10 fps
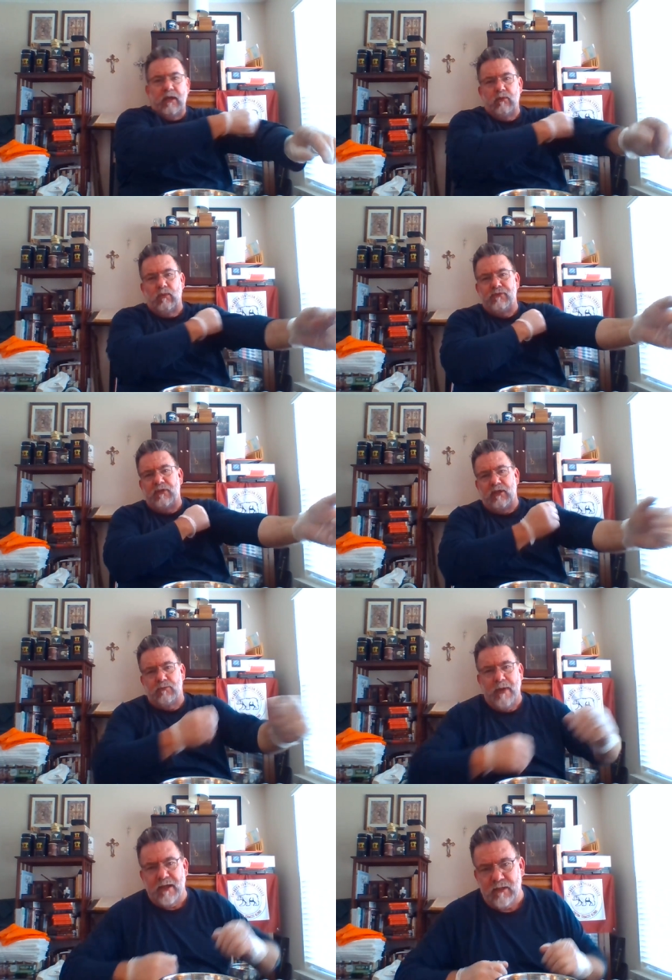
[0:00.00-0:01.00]
and once he gets
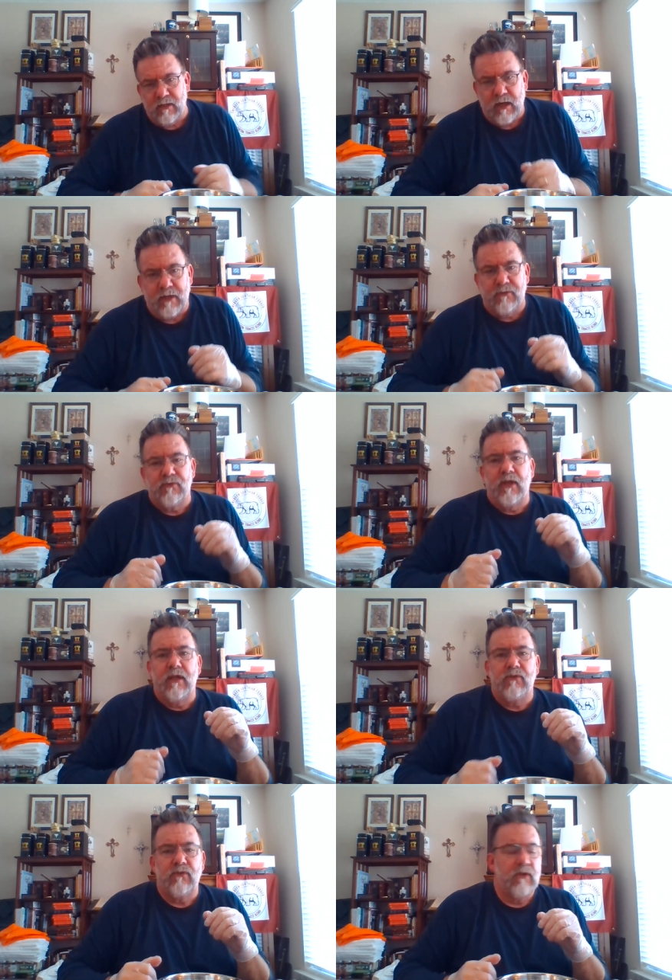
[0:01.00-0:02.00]
back to the United
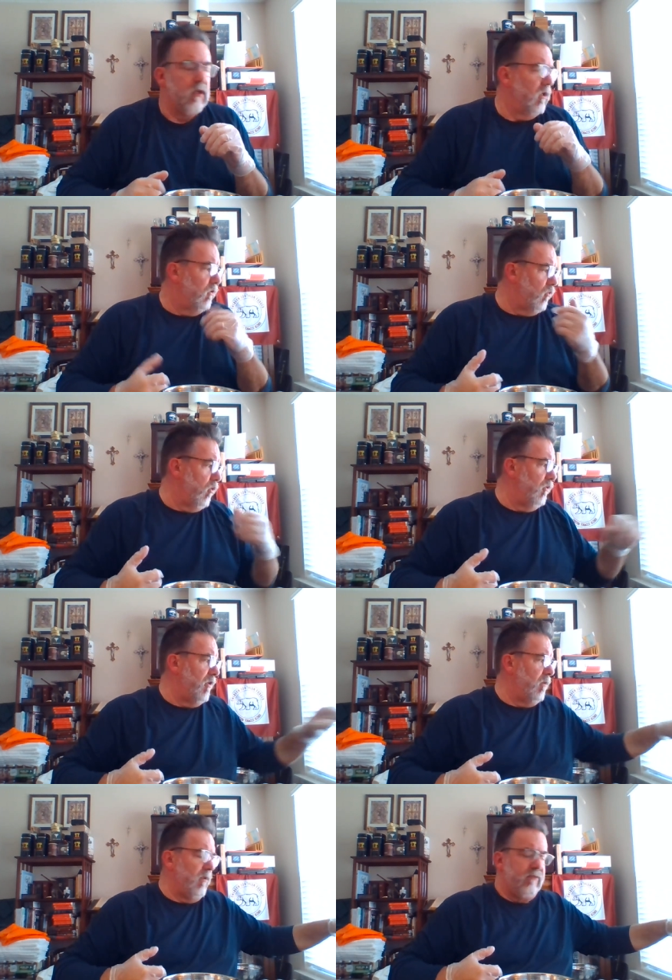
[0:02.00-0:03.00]
States, Tor will
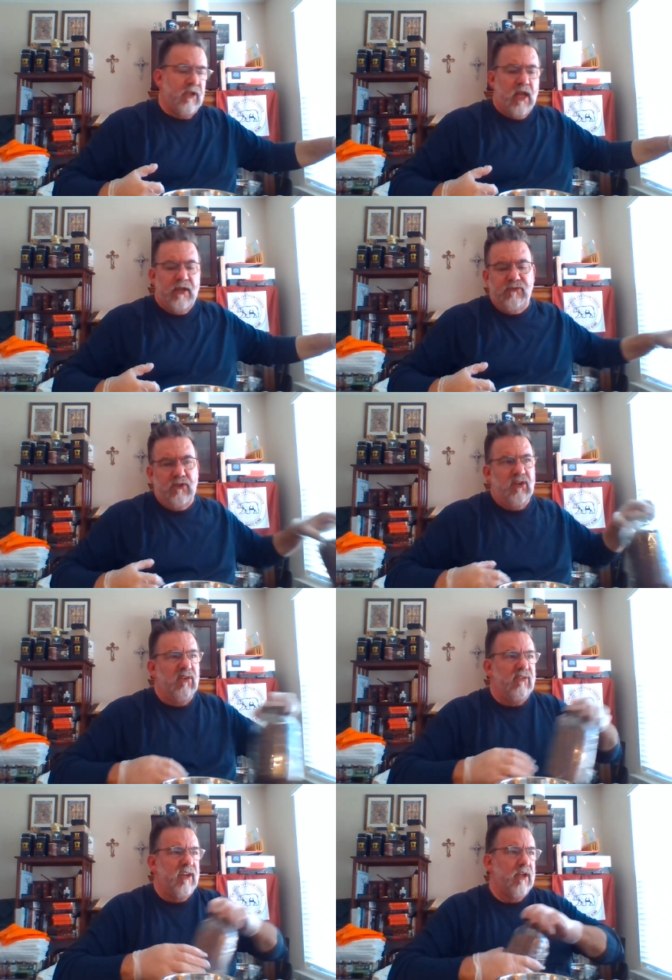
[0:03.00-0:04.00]
tell me if he likes it or
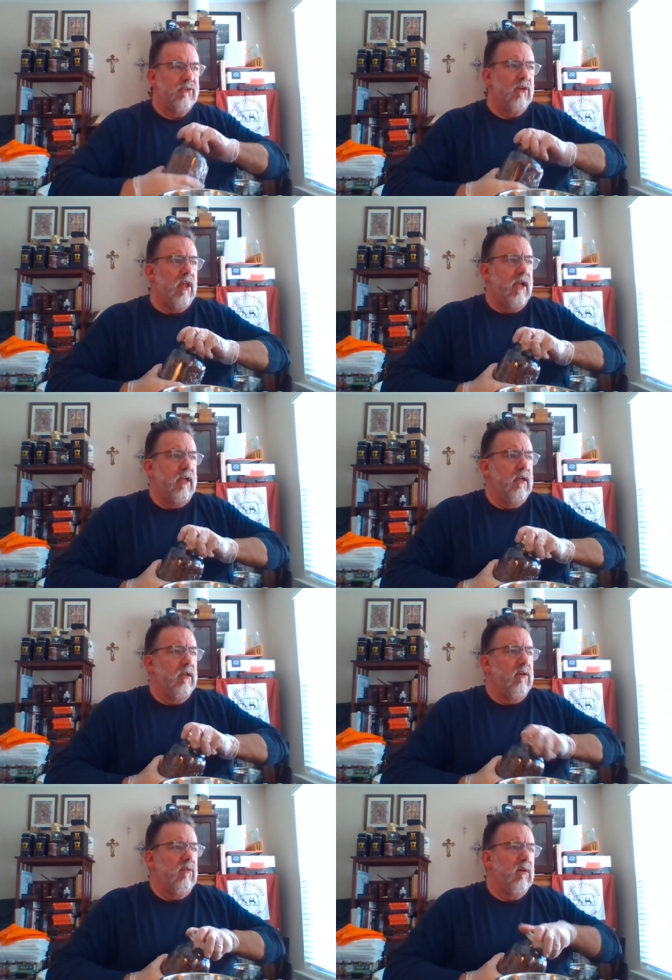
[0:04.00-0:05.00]
if he doesn't like it,
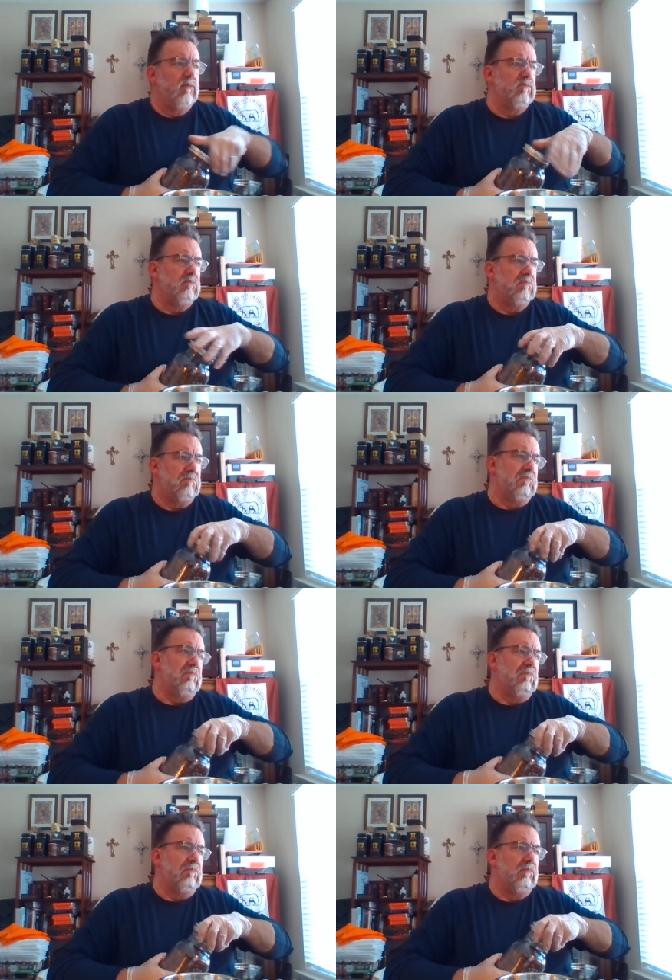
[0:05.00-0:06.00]
or,
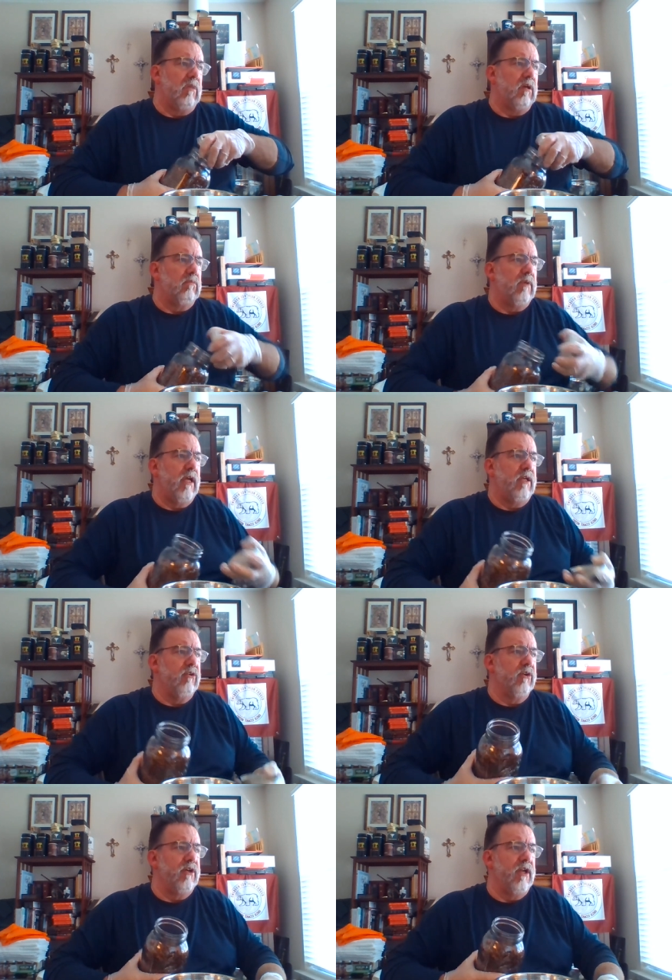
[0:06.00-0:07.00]
hey, you
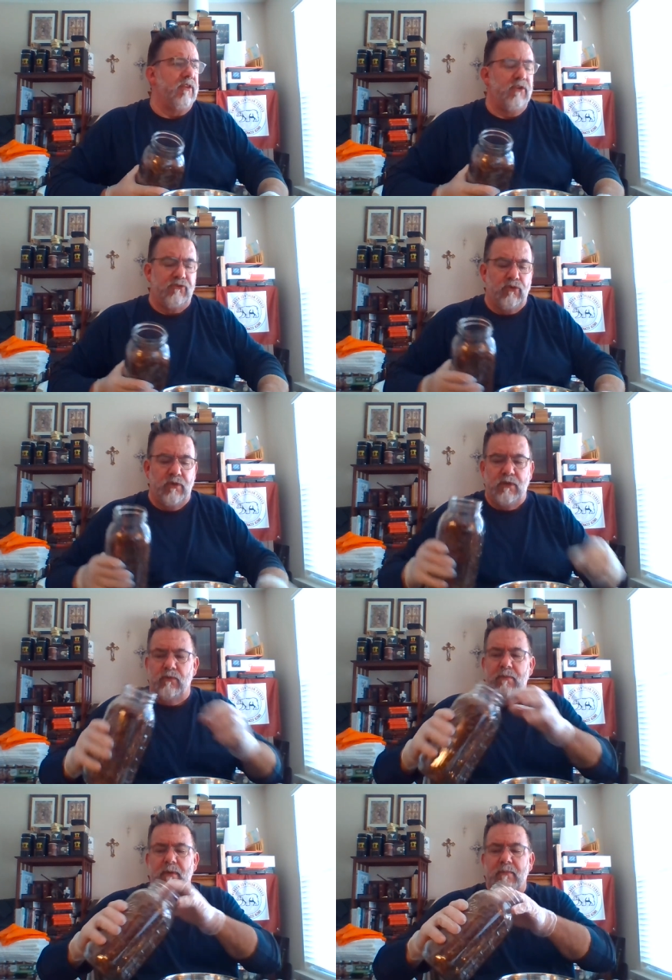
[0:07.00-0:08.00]
could have done this to it and it would
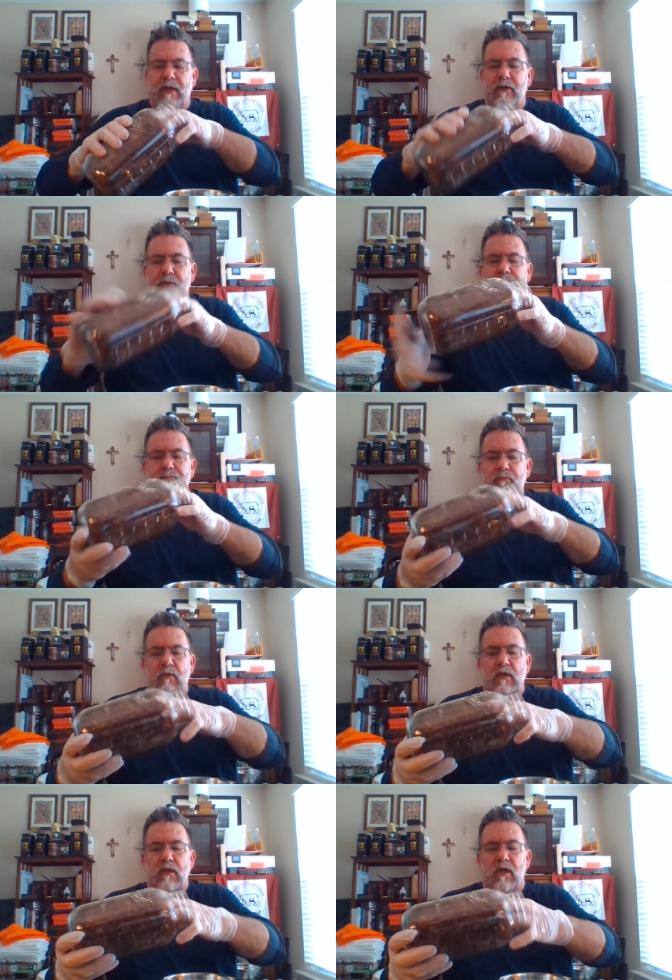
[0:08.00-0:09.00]
have been better.
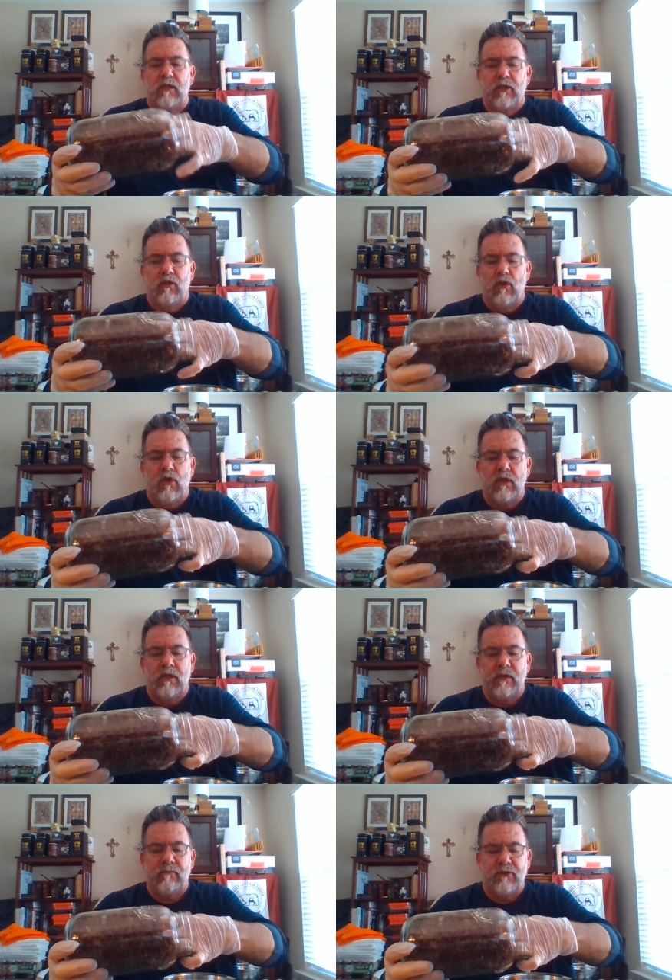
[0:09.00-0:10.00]
A little long
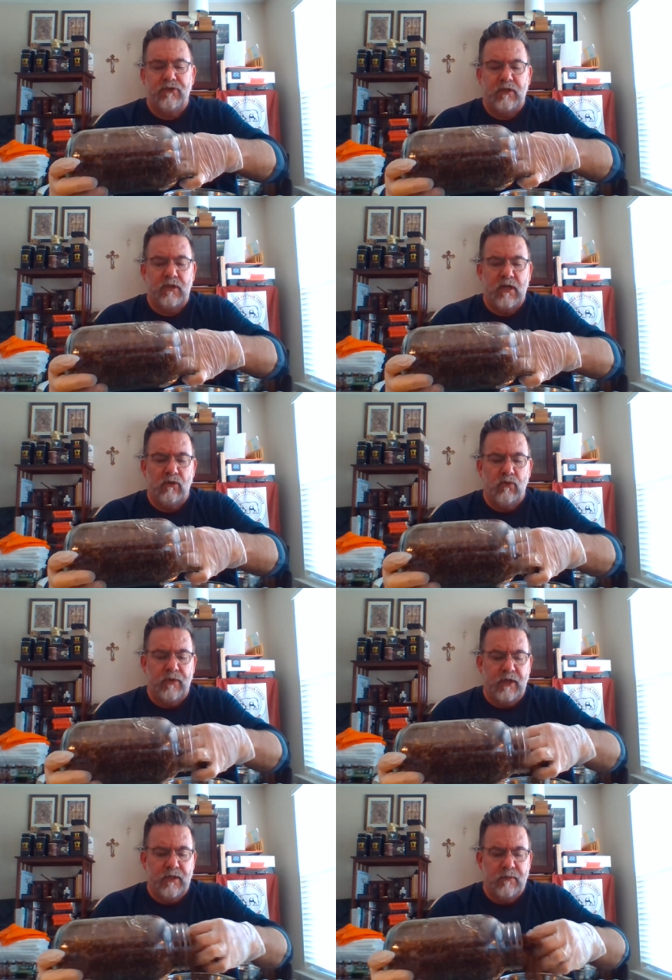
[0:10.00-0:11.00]
cut Virginia now
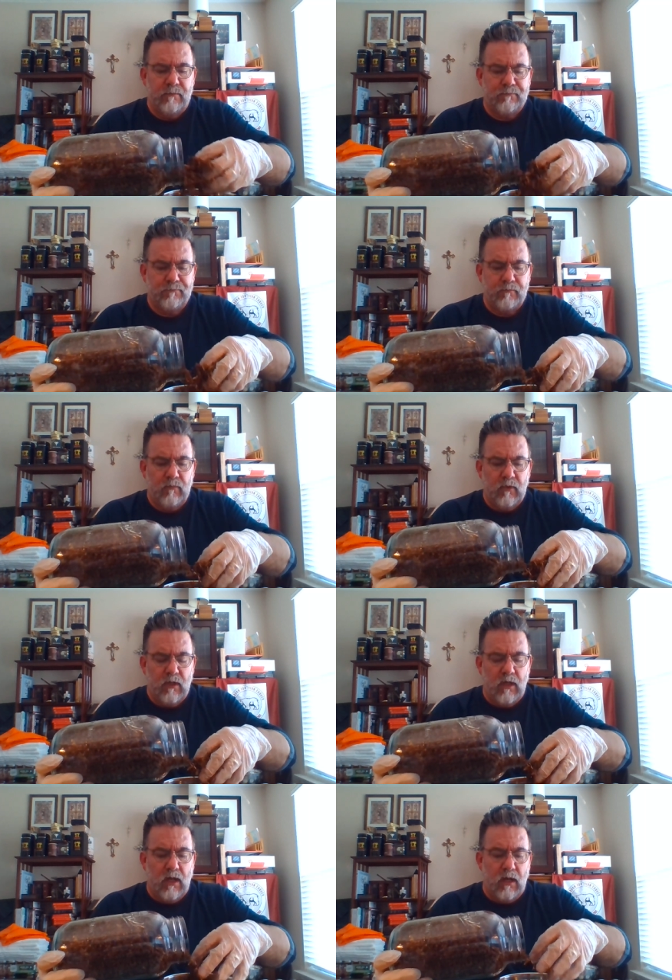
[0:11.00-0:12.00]
going in,
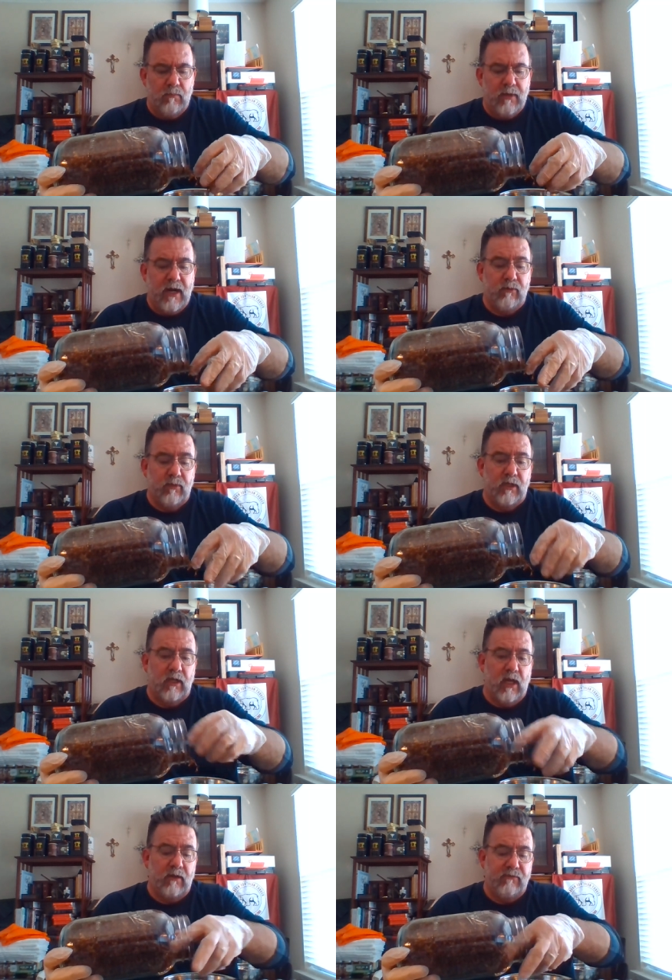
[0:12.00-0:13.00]
but I really
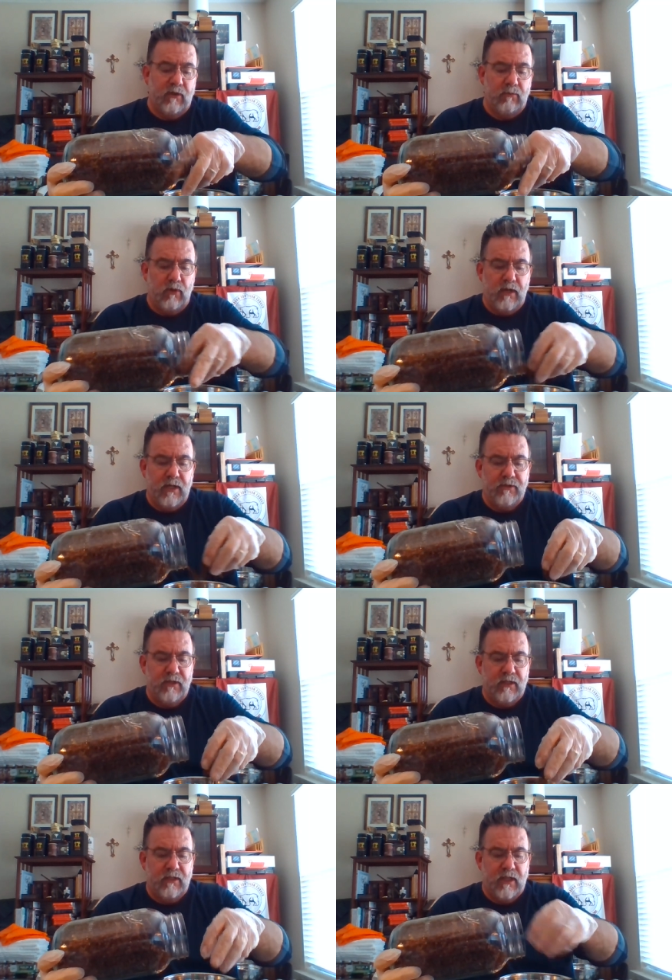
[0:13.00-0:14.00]
like Fairborn. I think
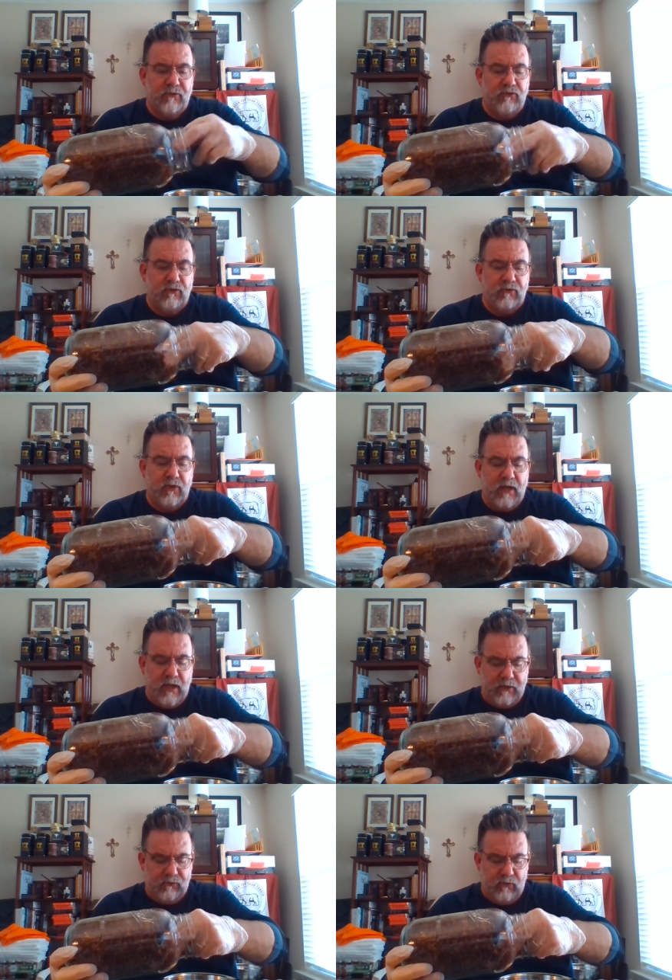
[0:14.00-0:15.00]
that that's just an
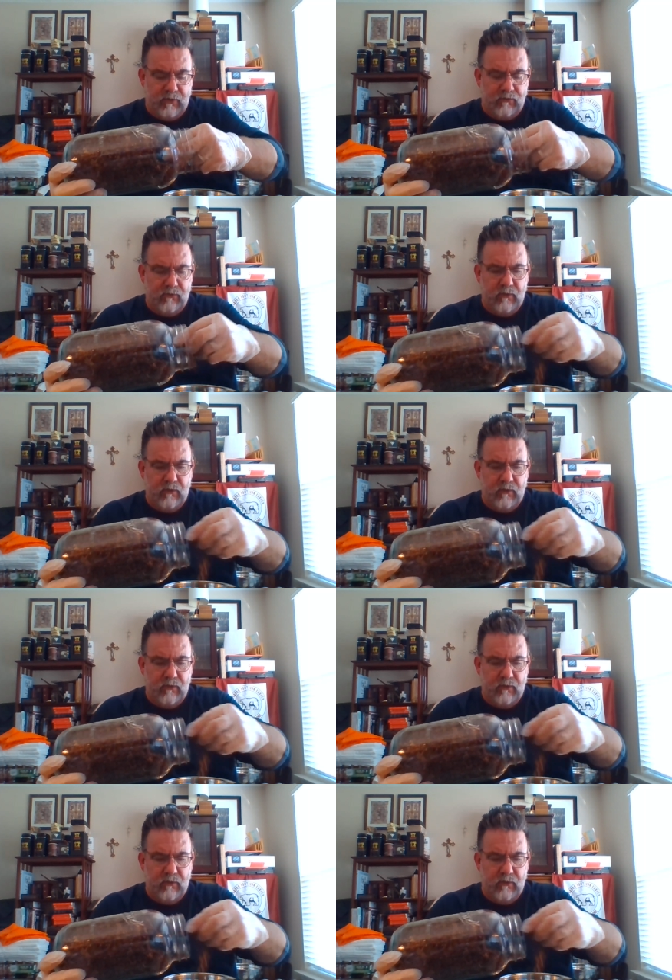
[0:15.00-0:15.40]
excellent